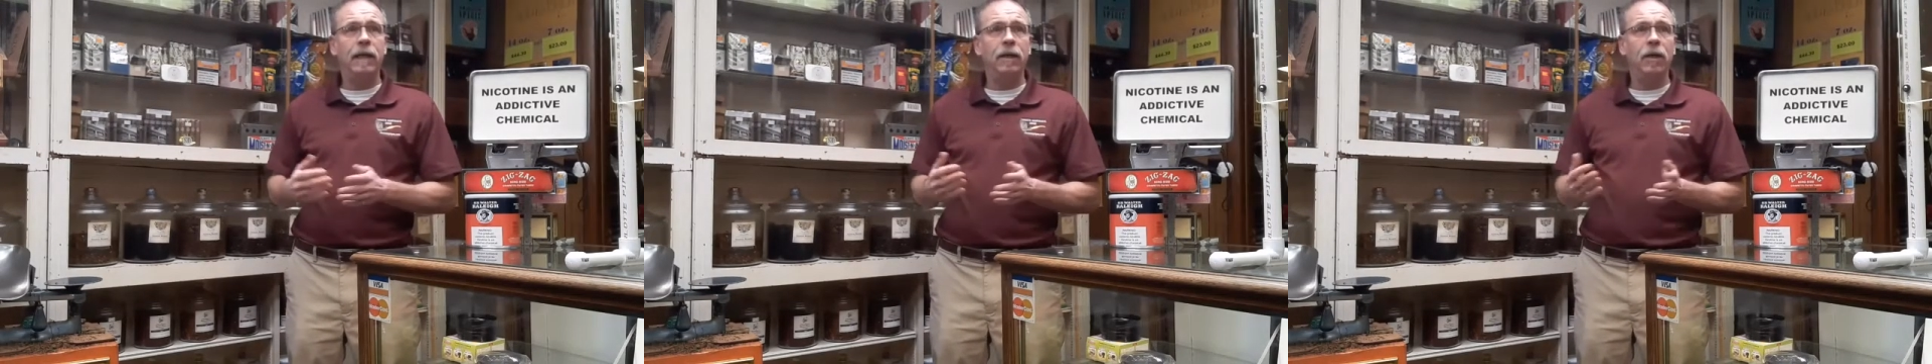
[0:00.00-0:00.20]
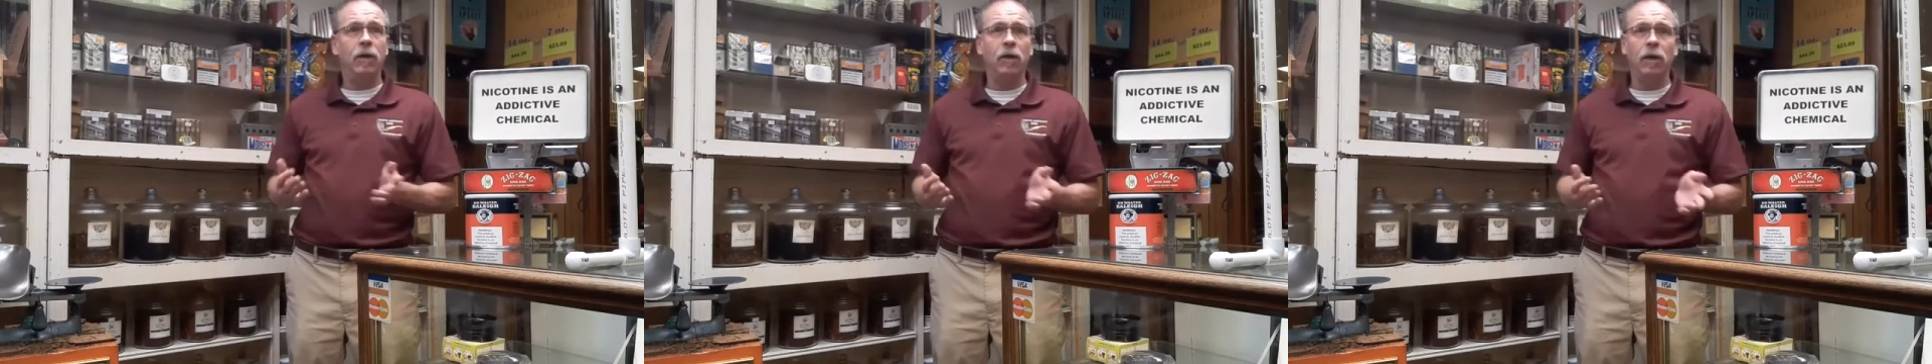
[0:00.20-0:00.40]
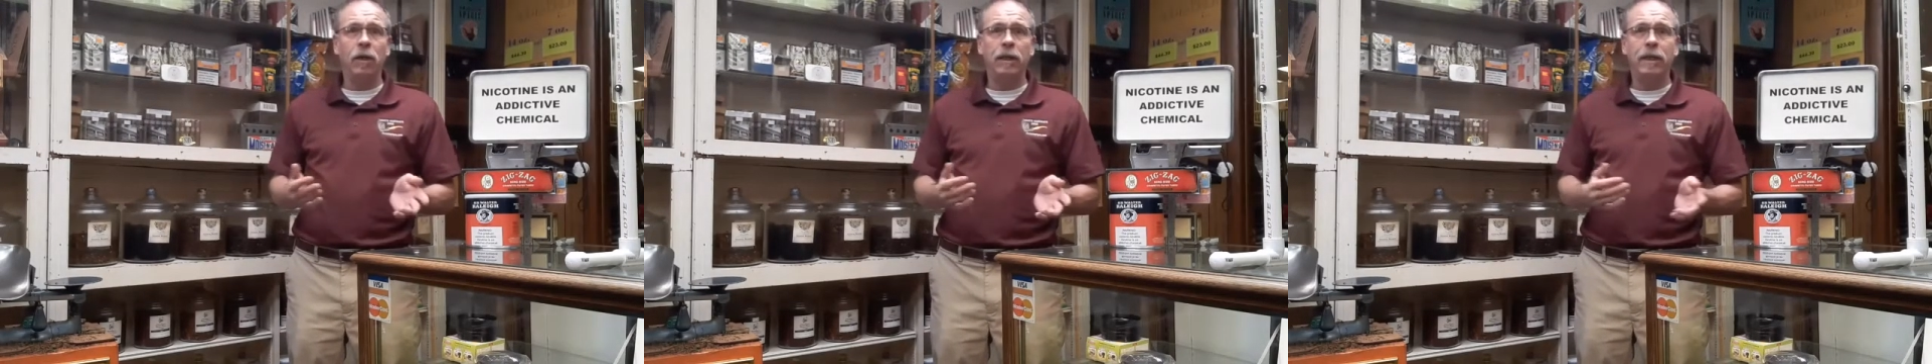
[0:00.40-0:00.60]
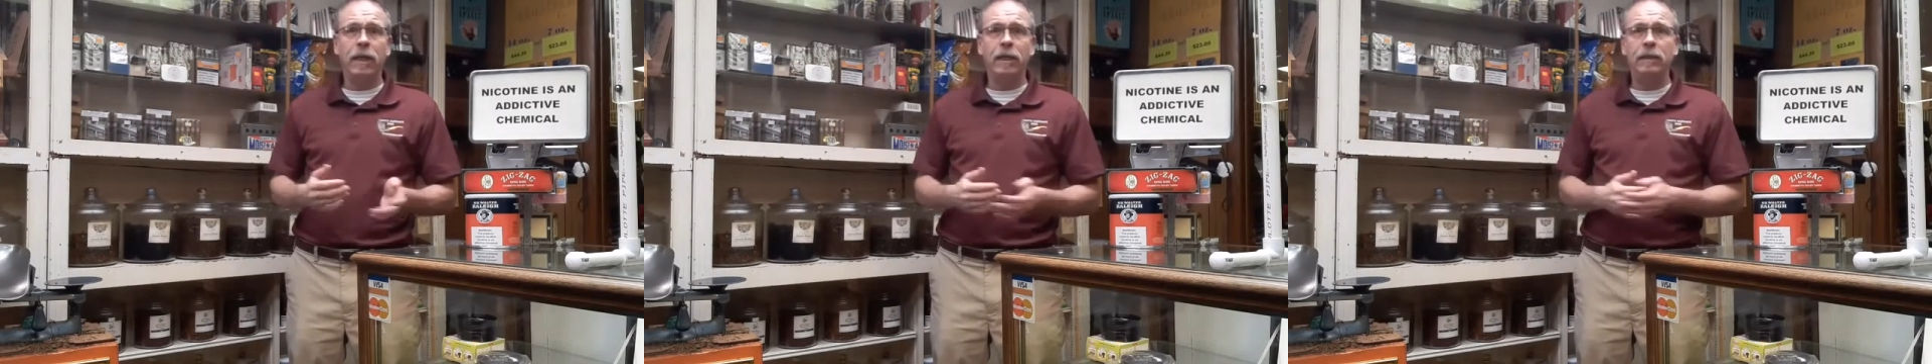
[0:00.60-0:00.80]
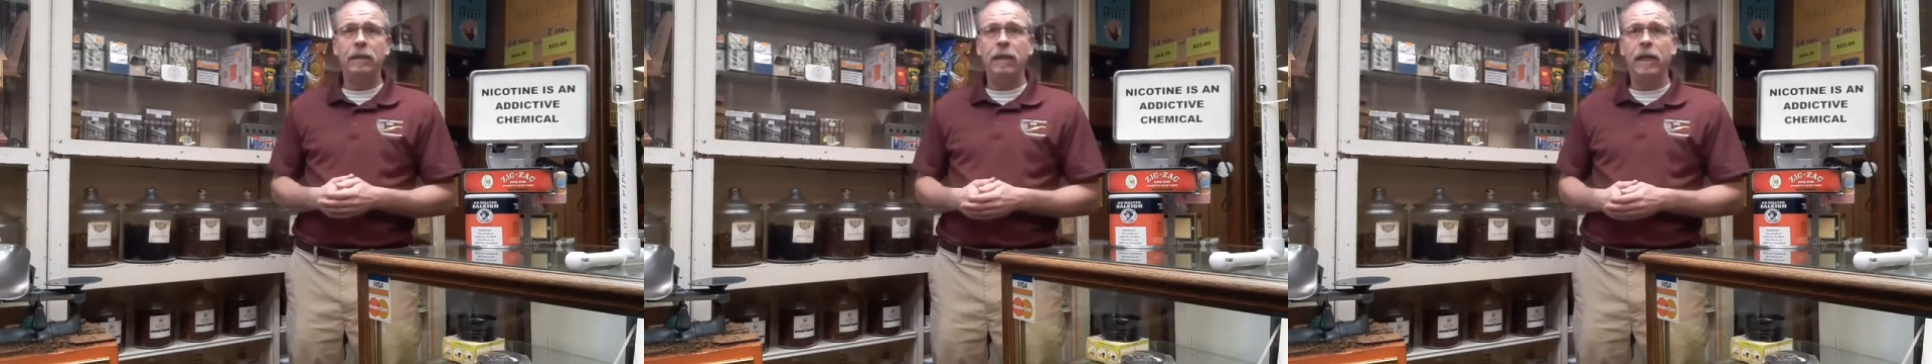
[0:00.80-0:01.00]
the early
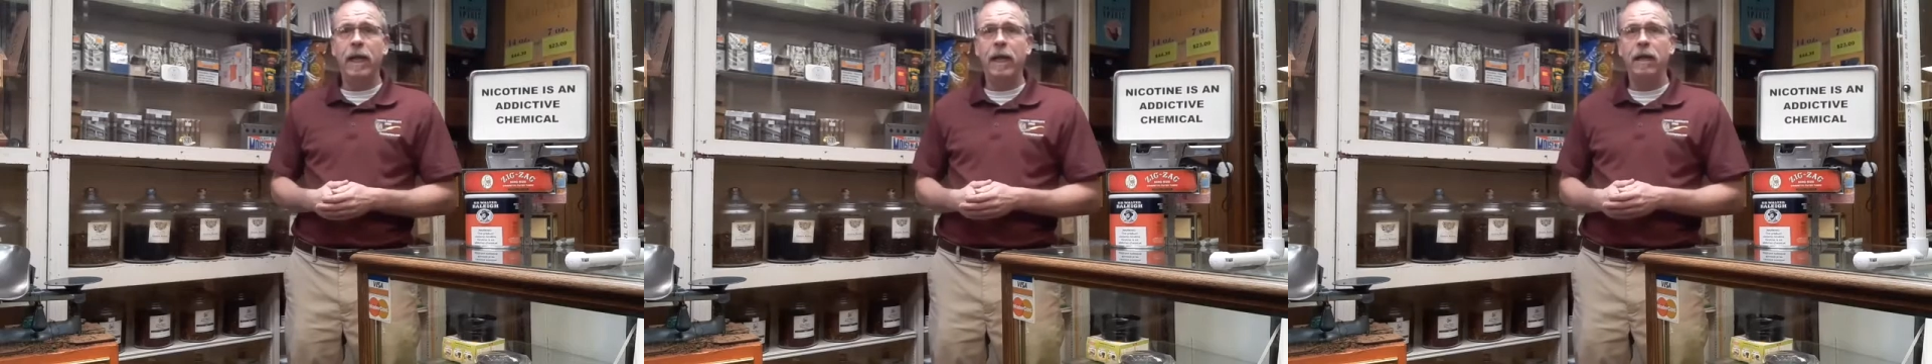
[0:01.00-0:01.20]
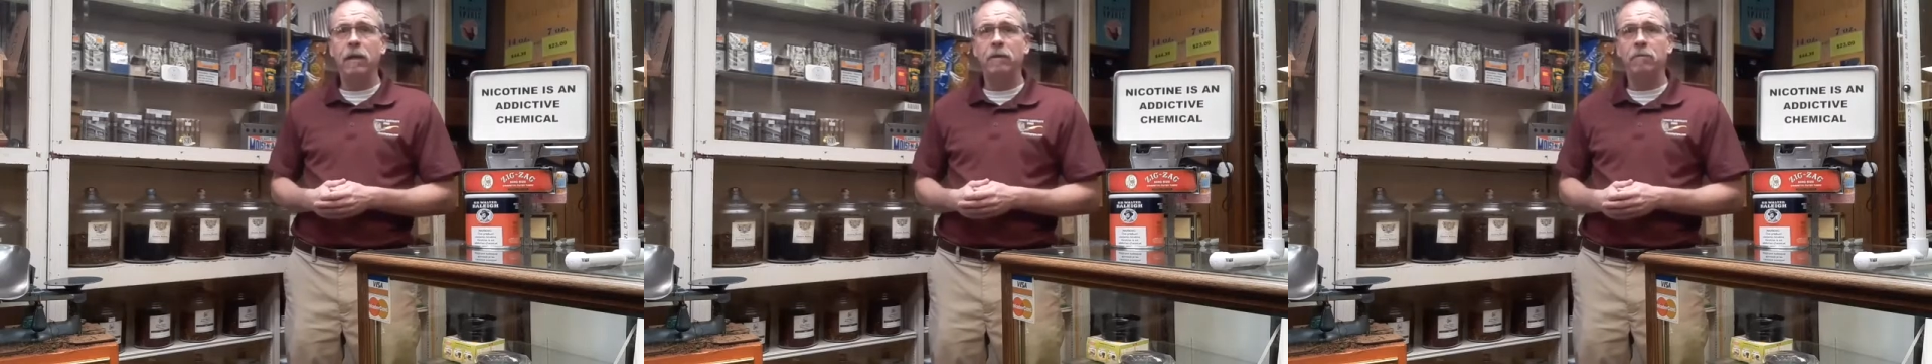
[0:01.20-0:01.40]
1980s,